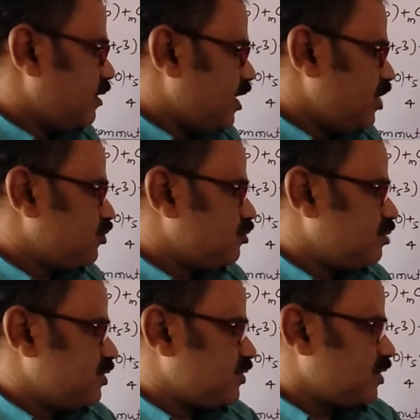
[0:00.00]
A into
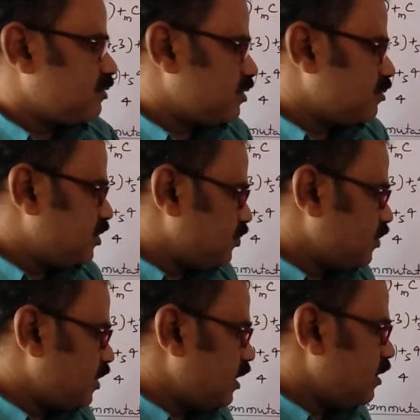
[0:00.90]
B is equal to B into
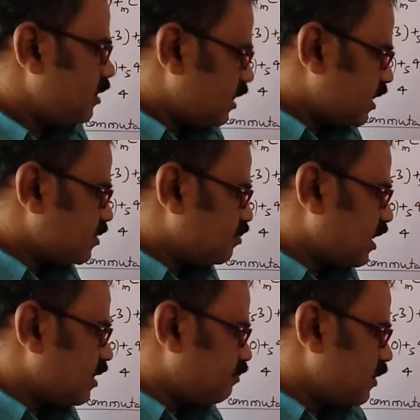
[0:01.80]
A. Let us
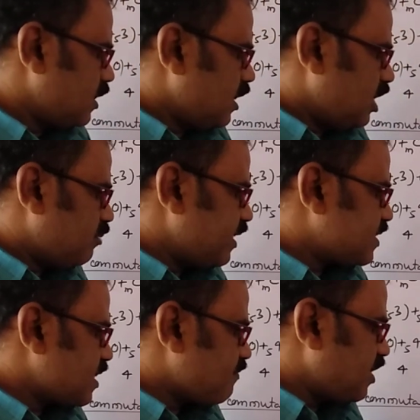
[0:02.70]
pick up, in
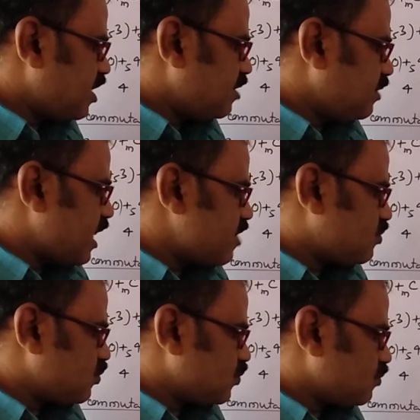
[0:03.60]
place of A and B I have
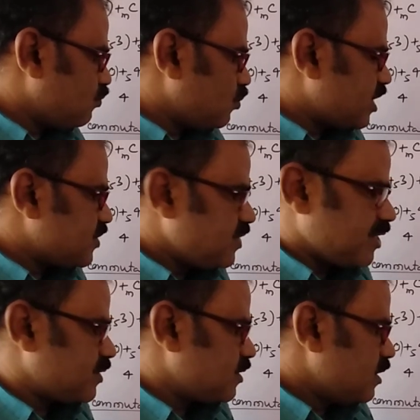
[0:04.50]
chosen 4 and
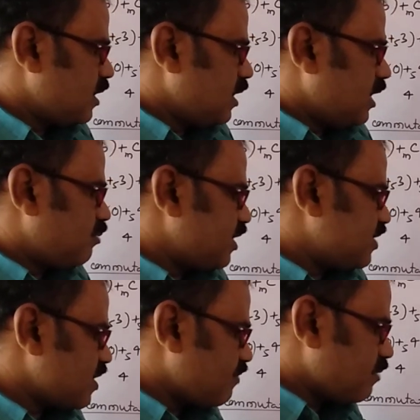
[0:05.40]
6. In
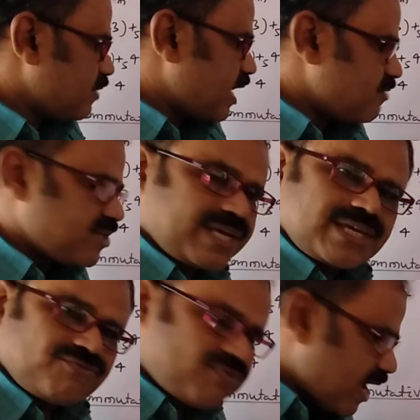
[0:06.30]
place of M I have
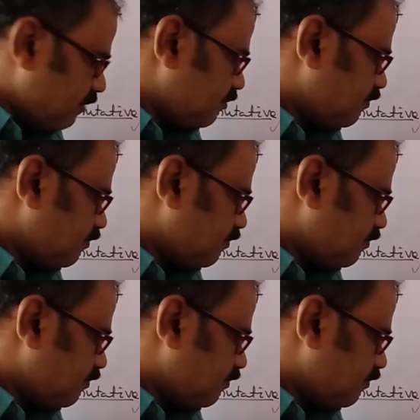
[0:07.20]
taken 5.